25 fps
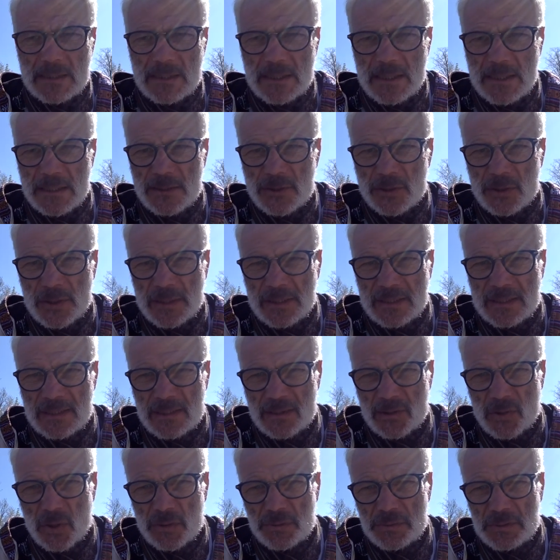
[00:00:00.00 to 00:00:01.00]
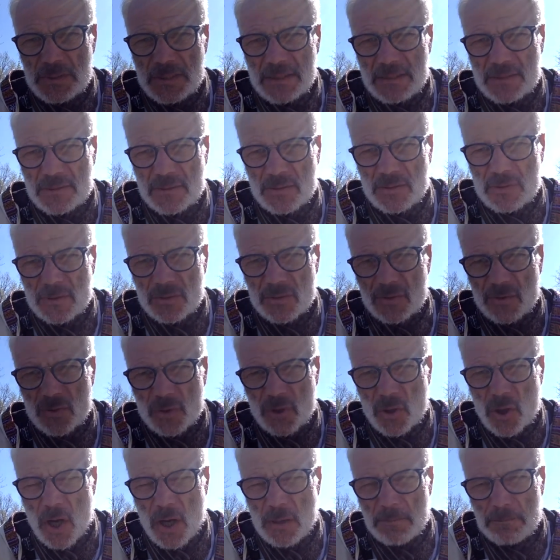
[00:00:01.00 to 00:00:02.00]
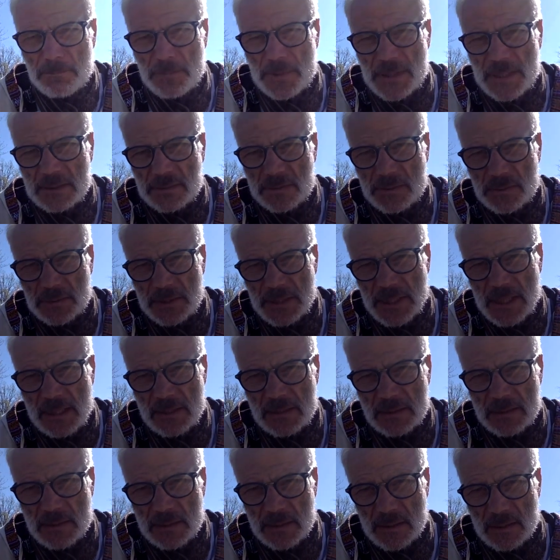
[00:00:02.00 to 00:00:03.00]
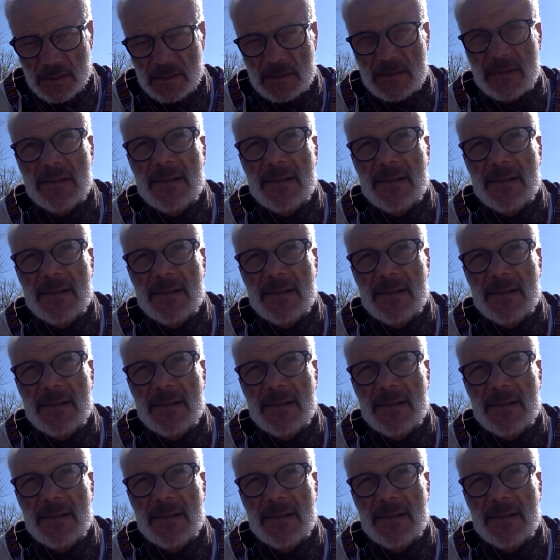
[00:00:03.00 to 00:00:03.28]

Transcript: teaching is not this complex reality.